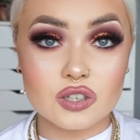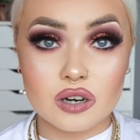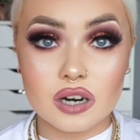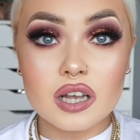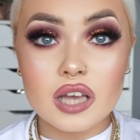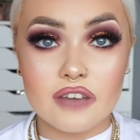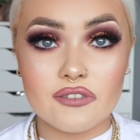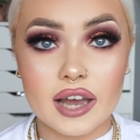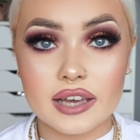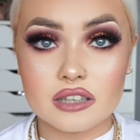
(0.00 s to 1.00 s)
or if you
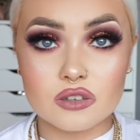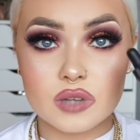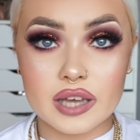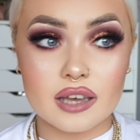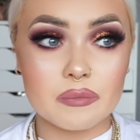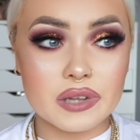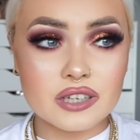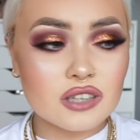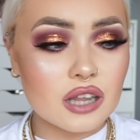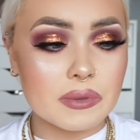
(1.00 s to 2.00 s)
like it, don't like it, please do let